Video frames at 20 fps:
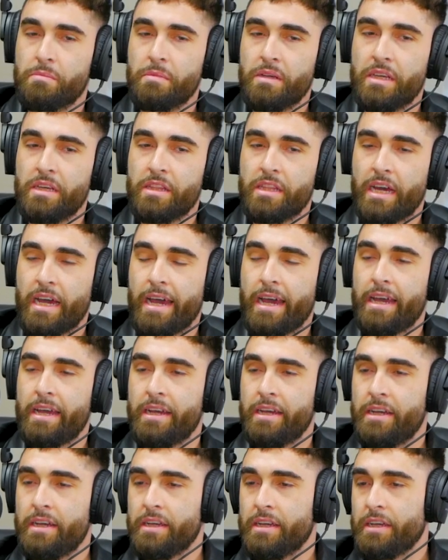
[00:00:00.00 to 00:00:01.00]
the me
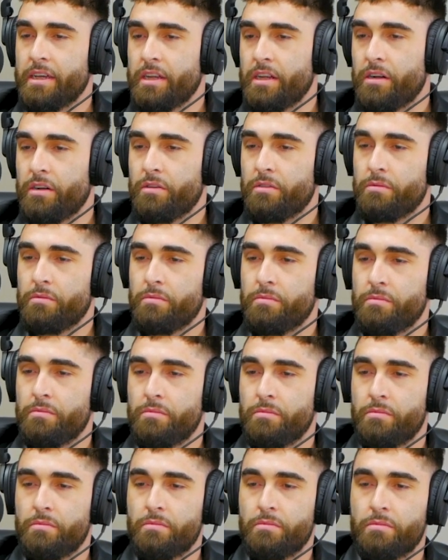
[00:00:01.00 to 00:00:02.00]
that, you know,
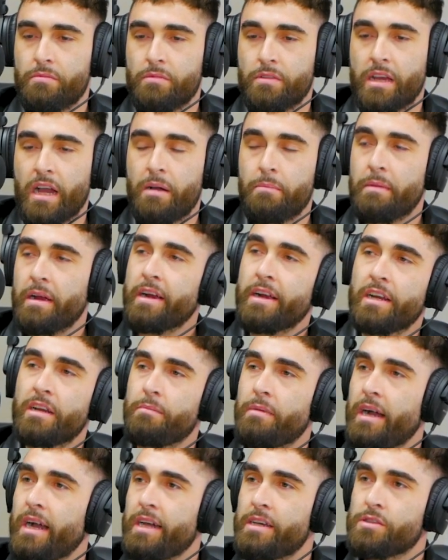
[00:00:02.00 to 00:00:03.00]
got married to
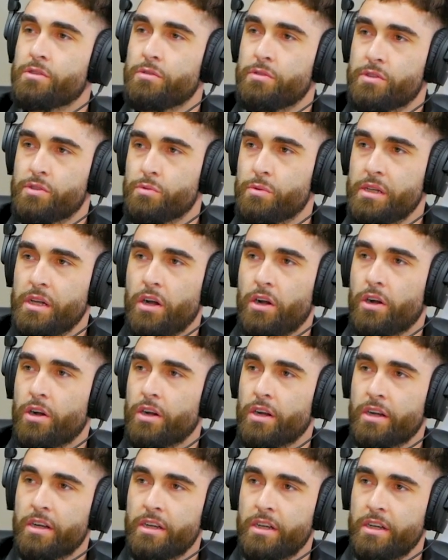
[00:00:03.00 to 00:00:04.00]
my high school
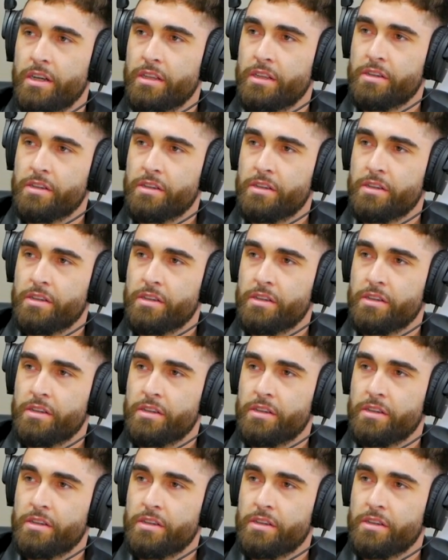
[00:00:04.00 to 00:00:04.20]
sweetheart.